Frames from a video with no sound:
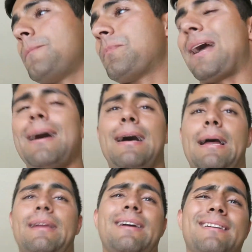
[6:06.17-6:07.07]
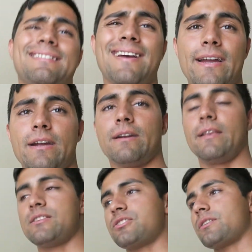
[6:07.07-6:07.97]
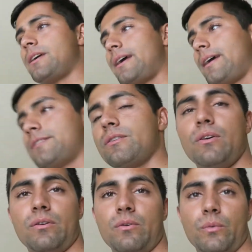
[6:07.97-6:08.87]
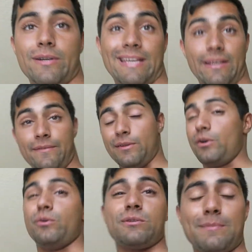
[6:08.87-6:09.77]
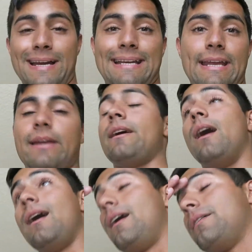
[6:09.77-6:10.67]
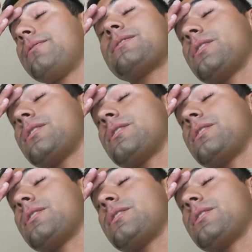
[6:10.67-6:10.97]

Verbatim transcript: Uh, kind of tired. Yesterday I had to go to work even though it was my day off.